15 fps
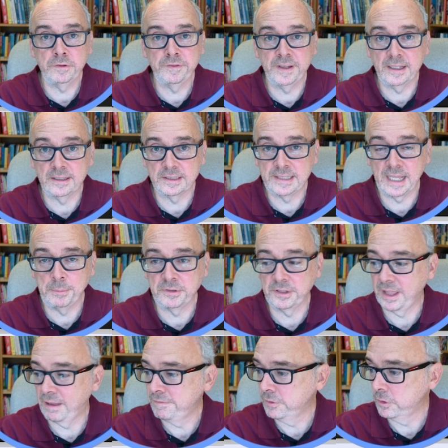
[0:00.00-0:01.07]
failed attempts at
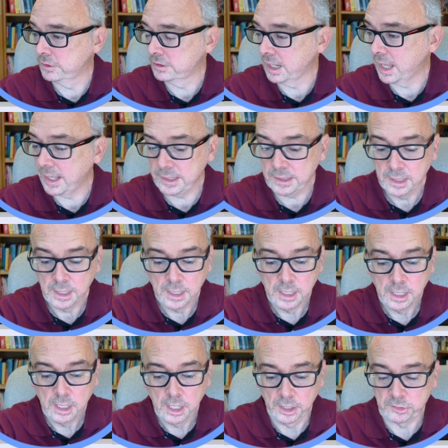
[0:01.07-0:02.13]
that first line.
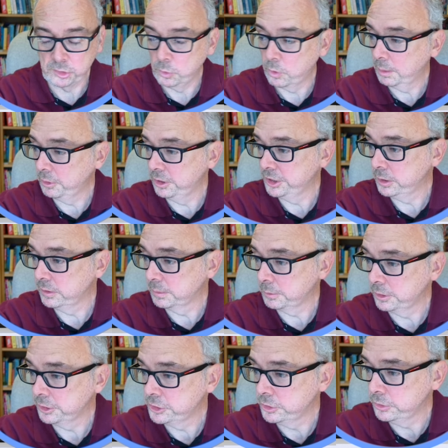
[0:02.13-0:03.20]
And so what I'm going to do is I'm
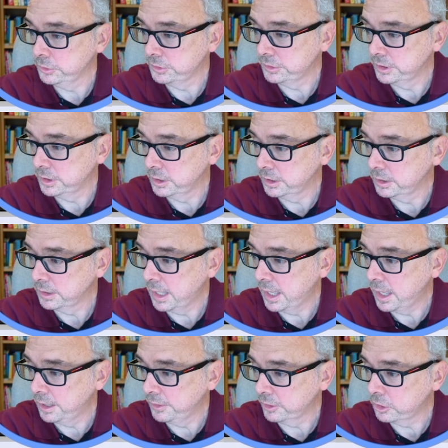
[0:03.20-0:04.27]
going to choose
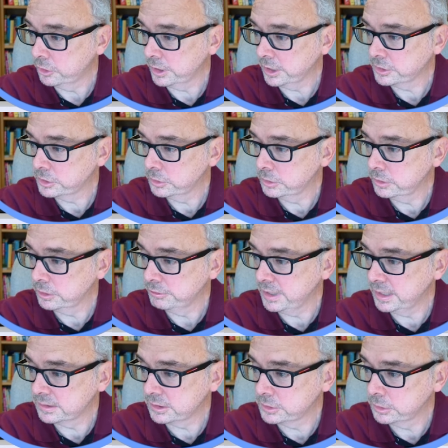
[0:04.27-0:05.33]
the cutting tool, the razor